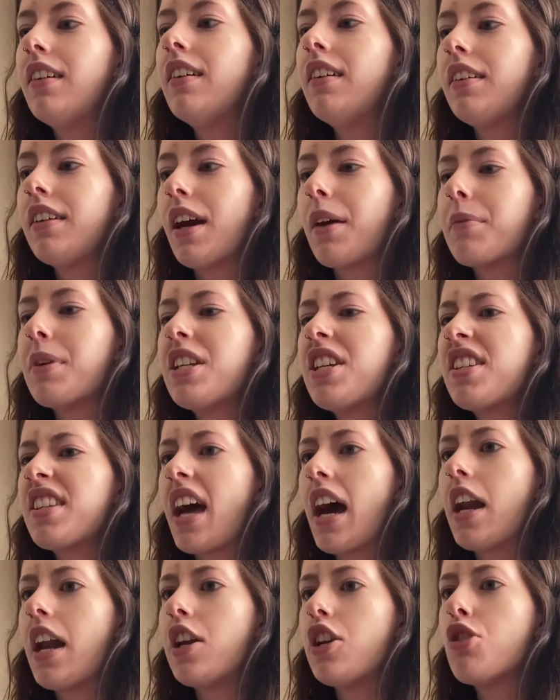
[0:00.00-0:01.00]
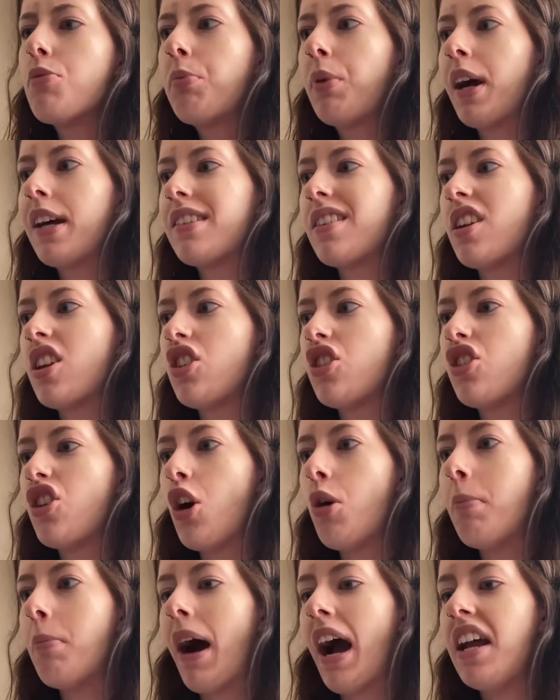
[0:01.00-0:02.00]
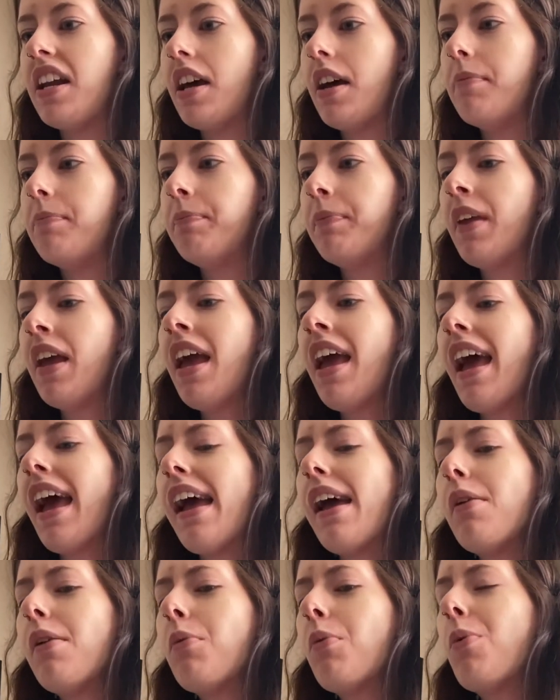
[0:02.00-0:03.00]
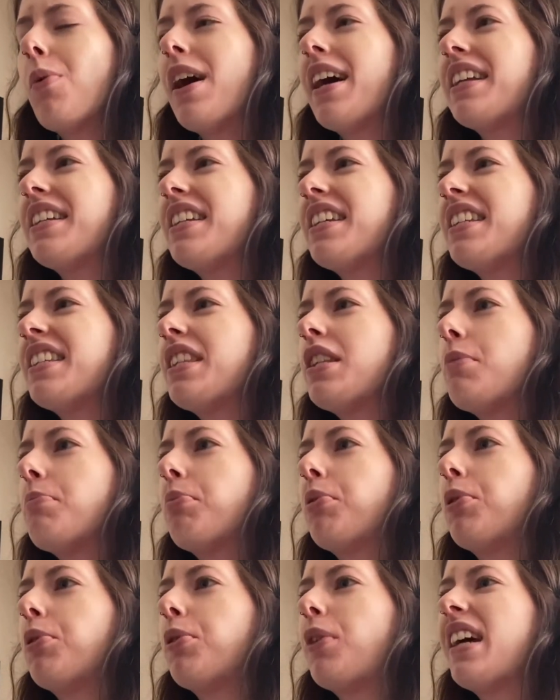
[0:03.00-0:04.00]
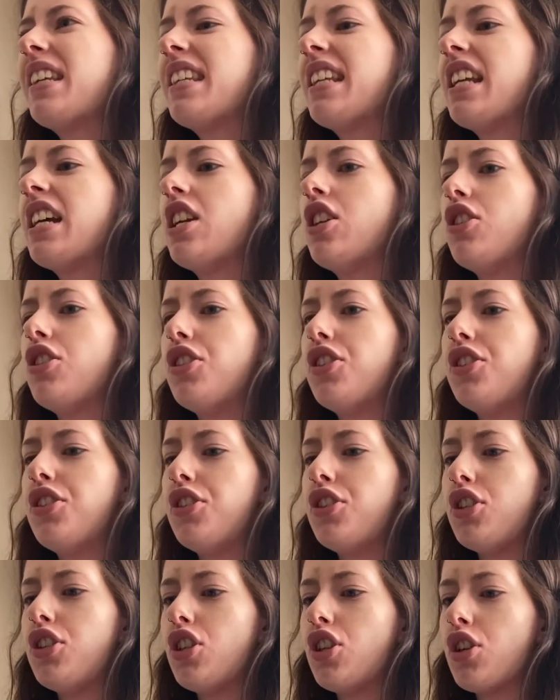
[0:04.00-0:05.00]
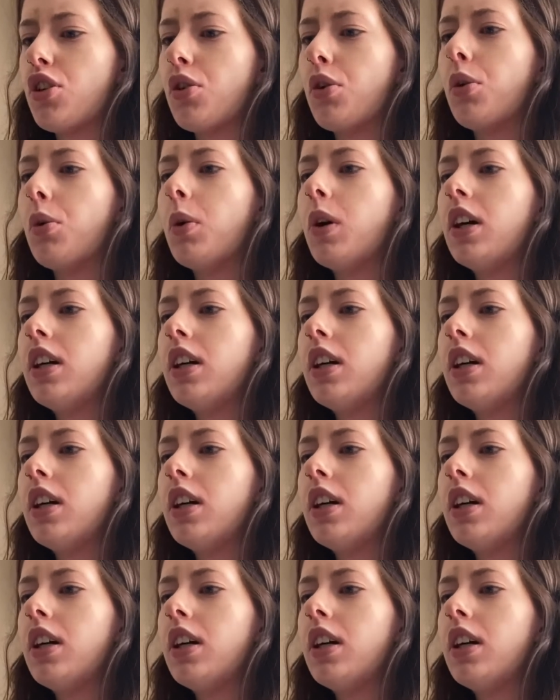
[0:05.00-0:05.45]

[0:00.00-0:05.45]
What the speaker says: Yeah, we just got a new president, Joe Biden. And what does the president do?